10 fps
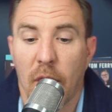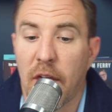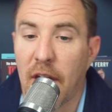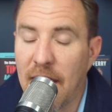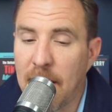
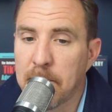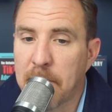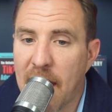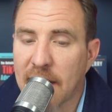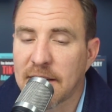the
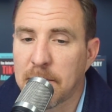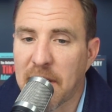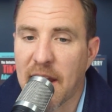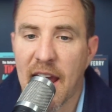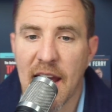impacted
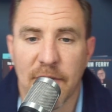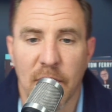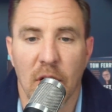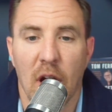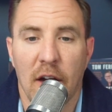
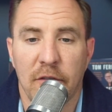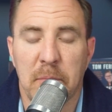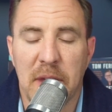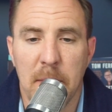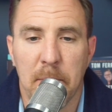behavior of
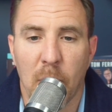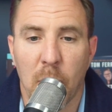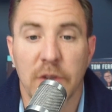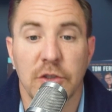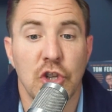people
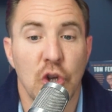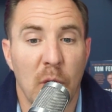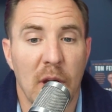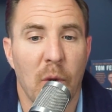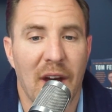was
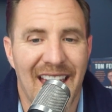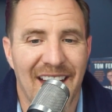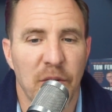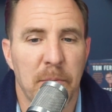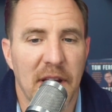doing what
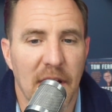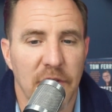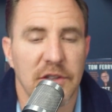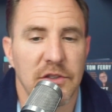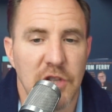everybody
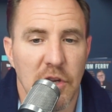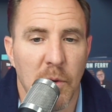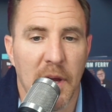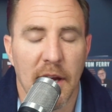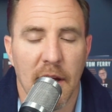else is
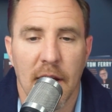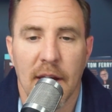doing,